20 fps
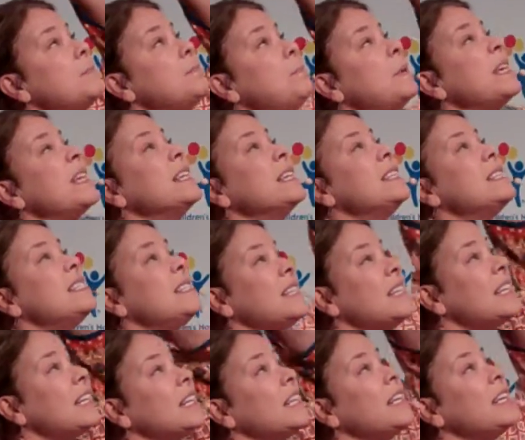big
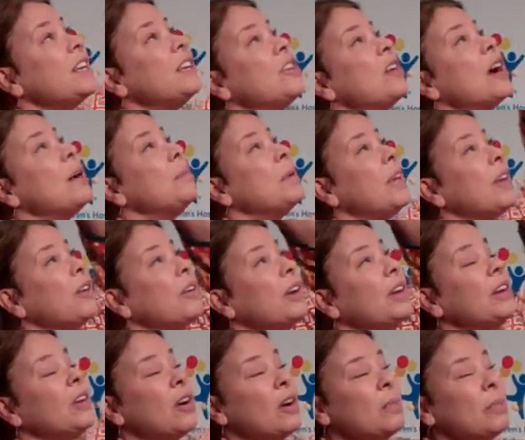seed here I'm
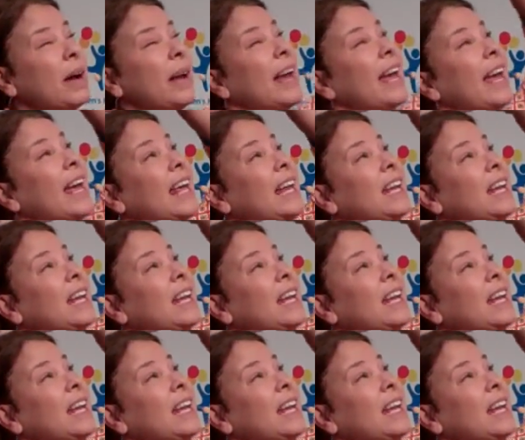carrying on my head,